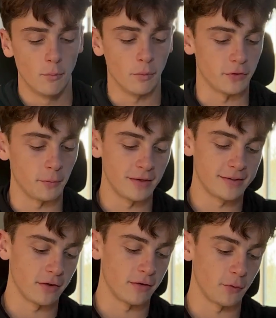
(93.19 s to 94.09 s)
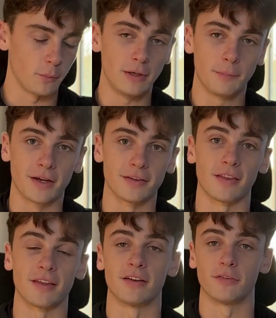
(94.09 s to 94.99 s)
with your mentality for the week, because I
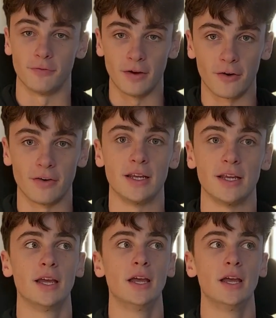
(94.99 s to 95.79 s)
think it is very